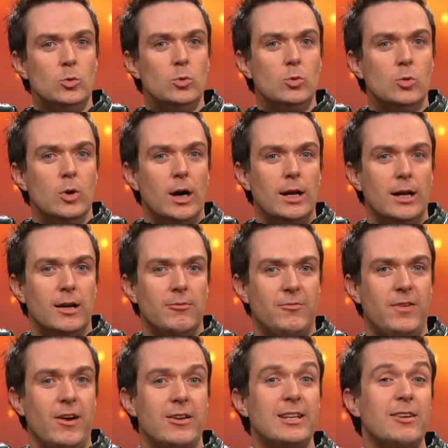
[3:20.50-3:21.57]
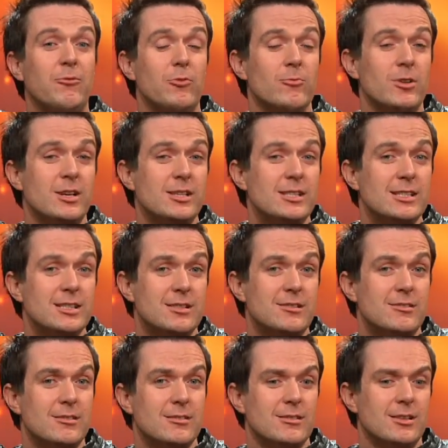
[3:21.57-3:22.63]
Ooh, uh, very different
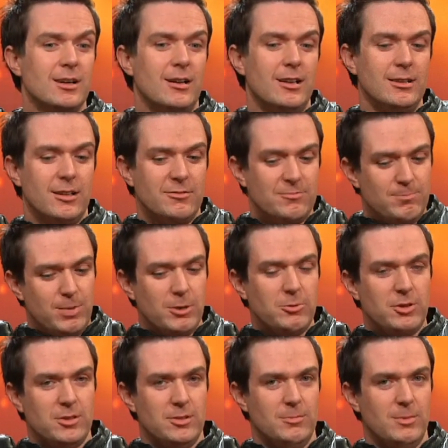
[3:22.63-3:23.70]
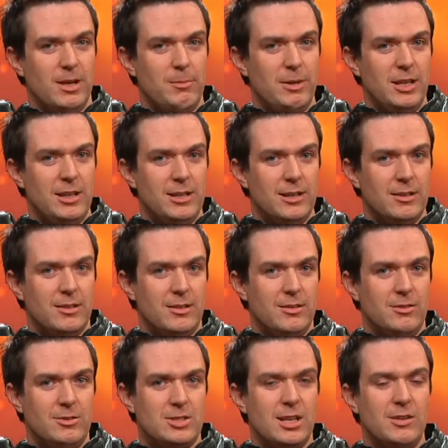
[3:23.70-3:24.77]
reasons. I love both of them. I mean, the
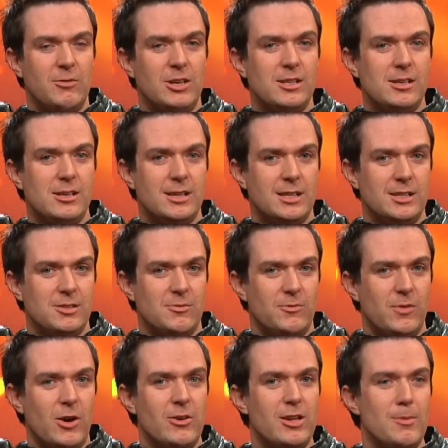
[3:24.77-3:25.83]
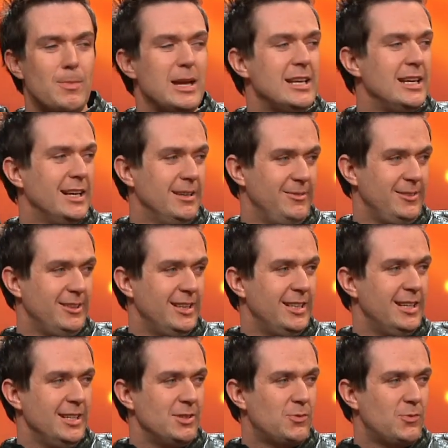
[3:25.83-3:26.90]
TV is very immediate,
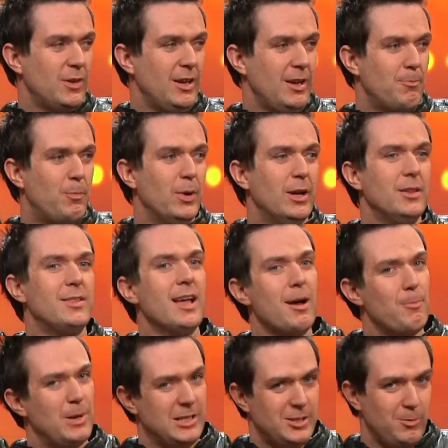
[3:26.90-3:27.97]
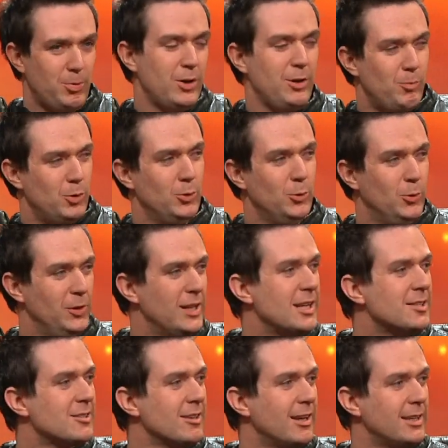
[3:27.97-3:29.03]
and it's but that makes it pretty brutal.
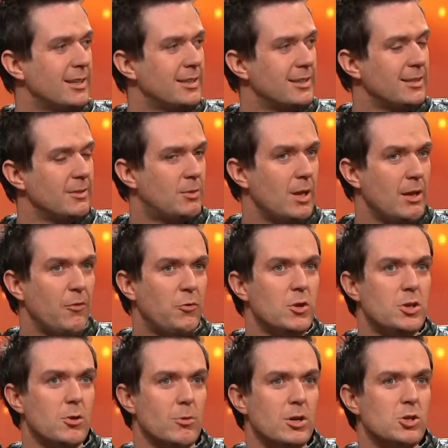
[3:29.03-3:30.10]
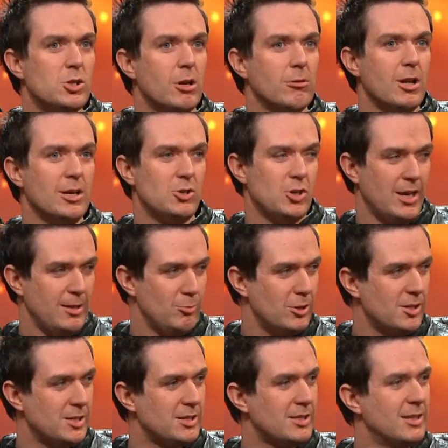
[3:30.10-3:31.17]
That's like if you're doing a show like
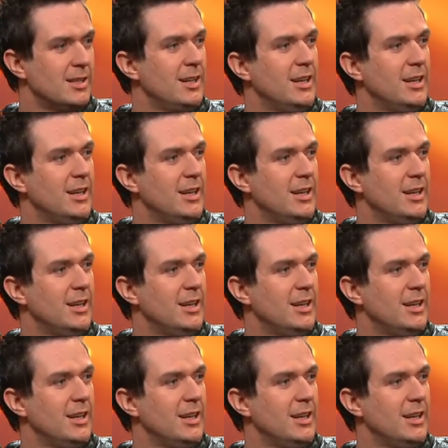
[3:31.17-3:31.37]
Shameless,